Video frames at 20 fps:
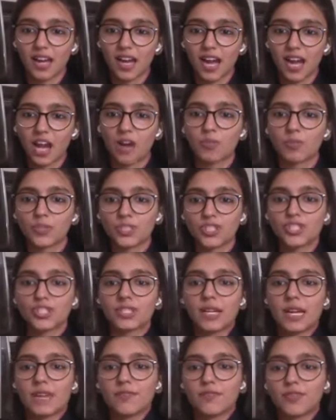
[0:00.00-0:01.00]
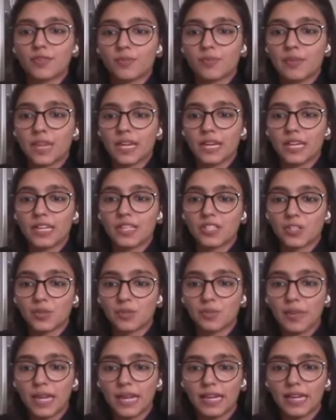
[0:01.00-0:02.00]
How much time for baking? So
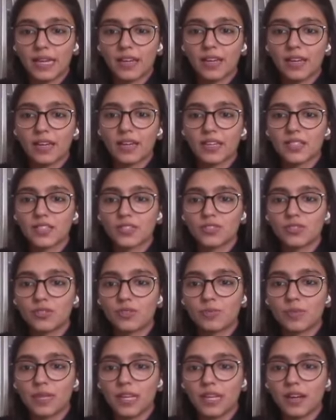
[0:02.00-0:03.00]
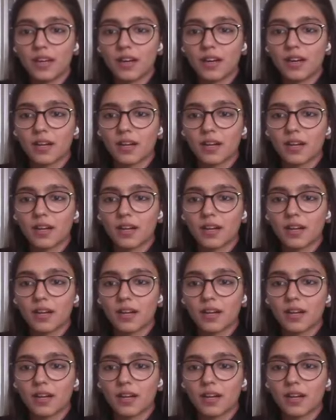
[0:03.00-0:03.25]
baking is going to be,